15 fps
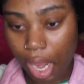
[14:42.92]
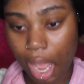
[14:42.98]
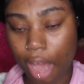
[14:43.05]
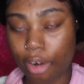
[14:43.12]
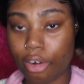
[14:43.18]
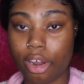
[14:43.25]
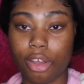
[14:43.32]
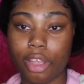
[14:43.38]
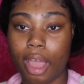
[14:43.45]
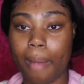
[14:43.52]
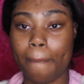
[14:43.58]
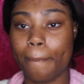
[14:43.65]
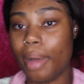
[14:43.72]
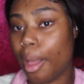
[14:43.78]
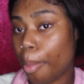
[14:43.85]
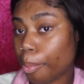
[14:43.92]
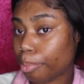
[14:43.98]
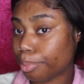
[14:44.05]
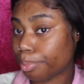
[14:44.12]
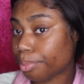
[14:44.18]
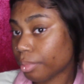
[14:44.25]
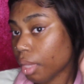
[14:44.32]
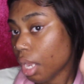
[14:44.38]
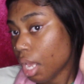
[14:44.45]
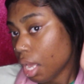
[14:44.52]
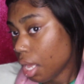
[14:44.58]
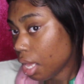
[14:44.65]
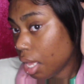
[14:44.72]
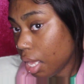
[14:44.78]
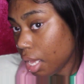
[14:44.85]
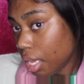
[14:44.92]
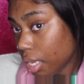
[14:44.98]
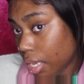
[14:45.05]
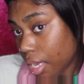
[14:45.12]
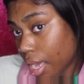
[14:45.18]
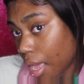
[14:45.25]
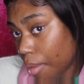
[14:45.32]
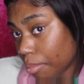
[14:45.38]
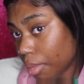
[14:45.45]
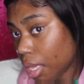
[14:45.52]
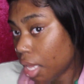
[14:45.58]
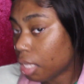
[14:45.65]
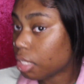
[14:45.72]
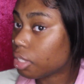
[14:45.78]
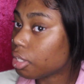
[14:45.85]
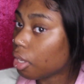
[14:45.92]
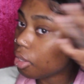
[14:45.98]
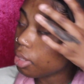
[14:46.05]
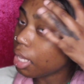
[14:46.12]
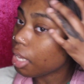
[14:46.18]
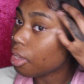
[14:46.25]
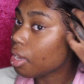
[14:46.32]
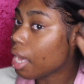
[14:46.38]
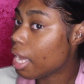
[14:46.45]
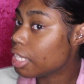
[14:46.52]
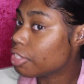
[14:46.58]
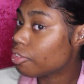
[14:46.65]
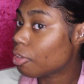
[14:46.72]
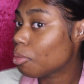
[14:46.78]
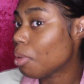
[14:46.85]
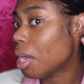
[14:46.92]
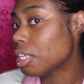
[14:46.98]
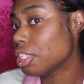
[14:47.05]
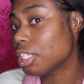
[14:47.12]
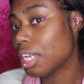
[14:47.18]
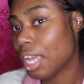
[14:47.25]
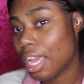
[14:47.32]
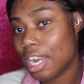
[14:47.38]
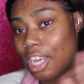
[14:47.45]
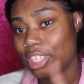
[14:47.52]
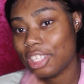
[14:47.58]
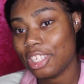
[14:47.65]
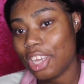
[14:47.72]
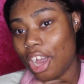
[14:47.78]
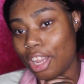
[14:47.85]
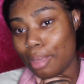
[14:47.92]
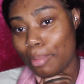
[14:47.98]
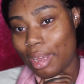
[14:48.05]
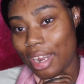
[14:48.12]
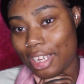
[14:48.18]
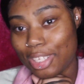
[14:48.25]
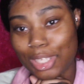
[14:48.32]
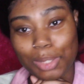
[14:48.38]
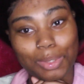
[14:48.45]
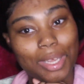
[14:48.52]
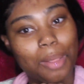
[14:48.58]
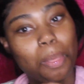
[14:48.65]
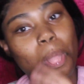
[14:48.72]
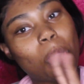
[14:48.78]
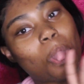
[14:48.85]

I don't know yet. But yep, so thank you guys for watching, and I'll see y'all in my next one.